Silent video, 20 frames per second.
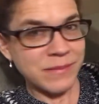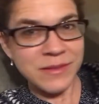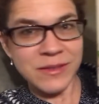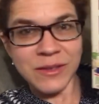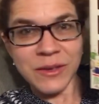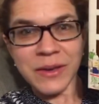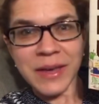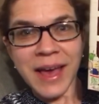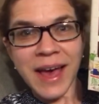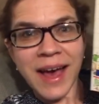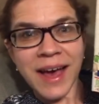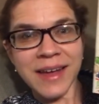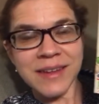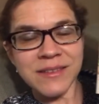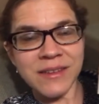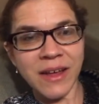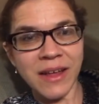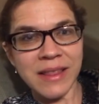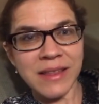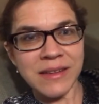So yeah, I
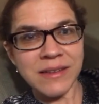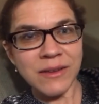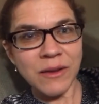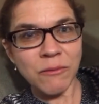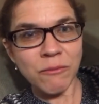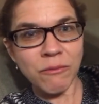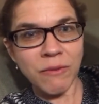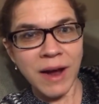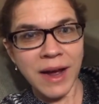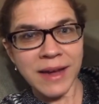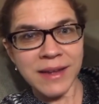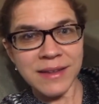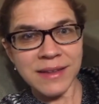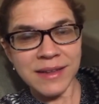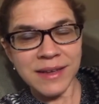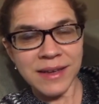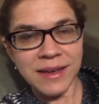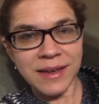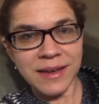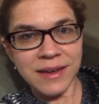saw this on
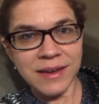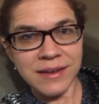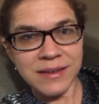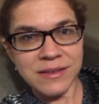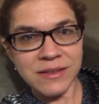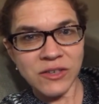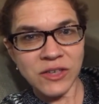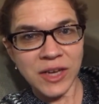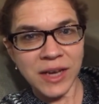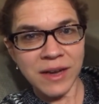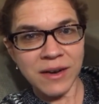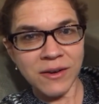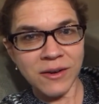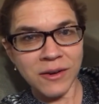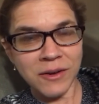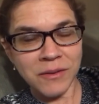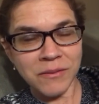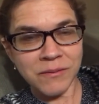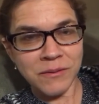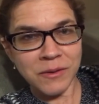Riley's
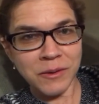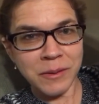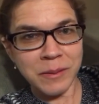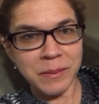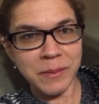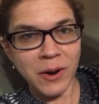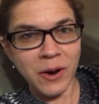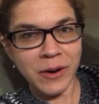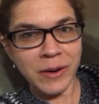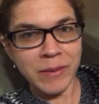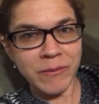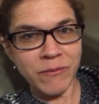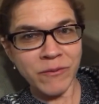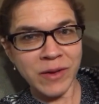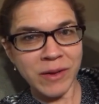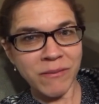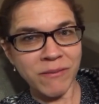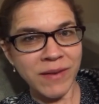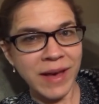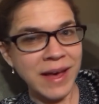channel from RM
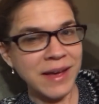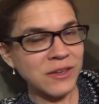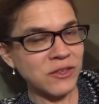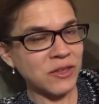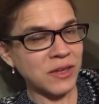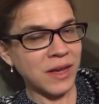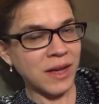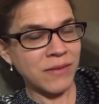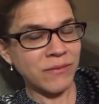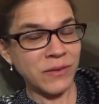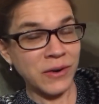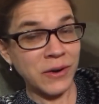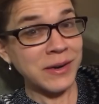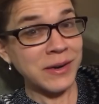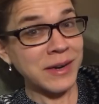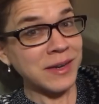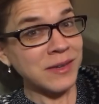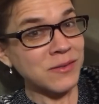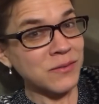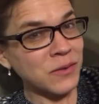Fic Fact. She got it
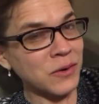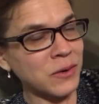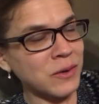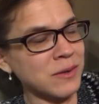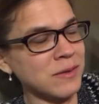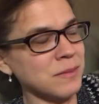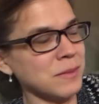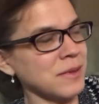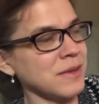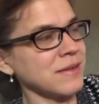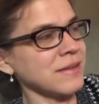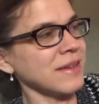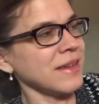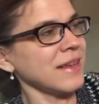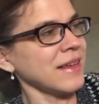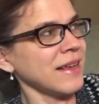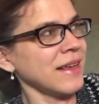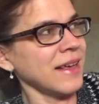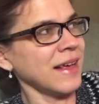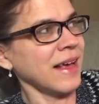niece for Christmas,
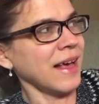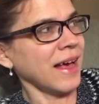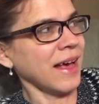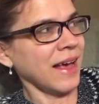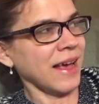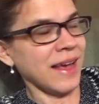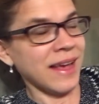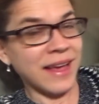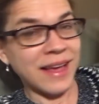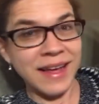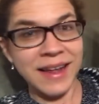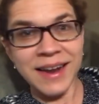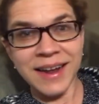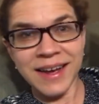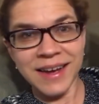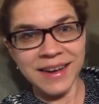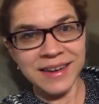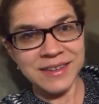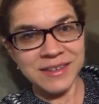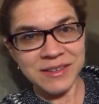and
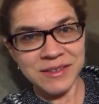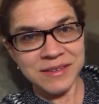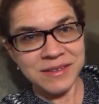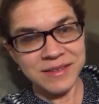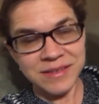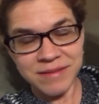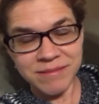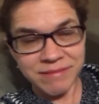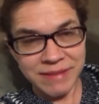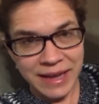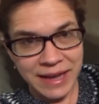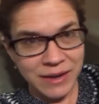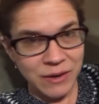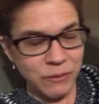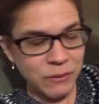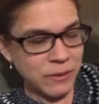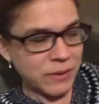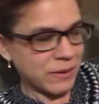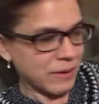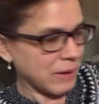I just had to
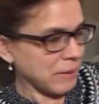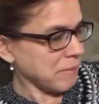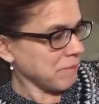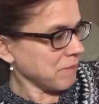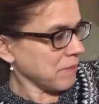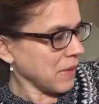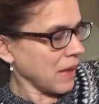order it.